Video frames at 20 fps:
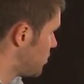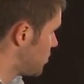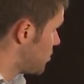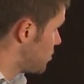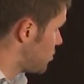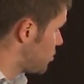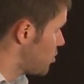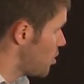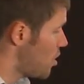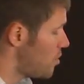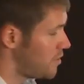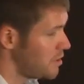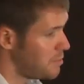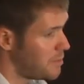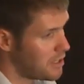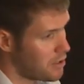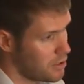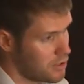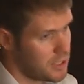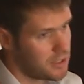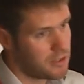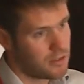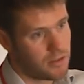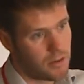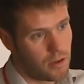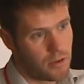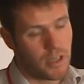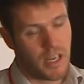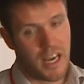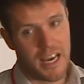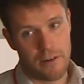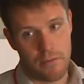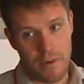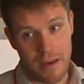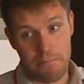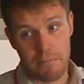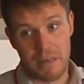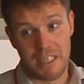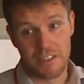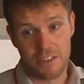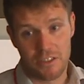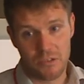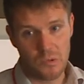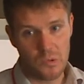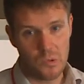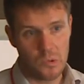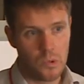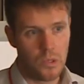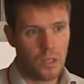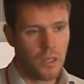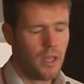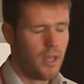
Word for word: service, because it's an online web-based tool.